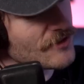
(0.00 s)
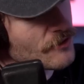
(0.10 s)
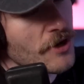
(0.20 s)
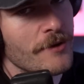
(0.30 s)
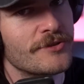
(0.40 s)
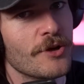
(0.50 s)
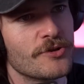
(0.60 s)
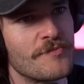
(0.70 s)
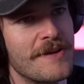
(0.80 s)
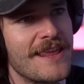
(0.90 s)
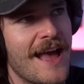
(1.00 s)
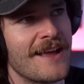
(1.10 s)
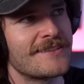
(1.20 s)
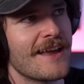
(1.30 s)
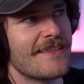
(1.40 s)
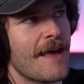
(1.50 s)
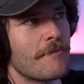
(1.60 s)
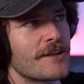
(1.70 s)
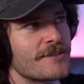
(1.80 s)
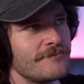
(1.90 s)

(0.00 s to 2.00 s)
Dude knows social media. I tell you that much.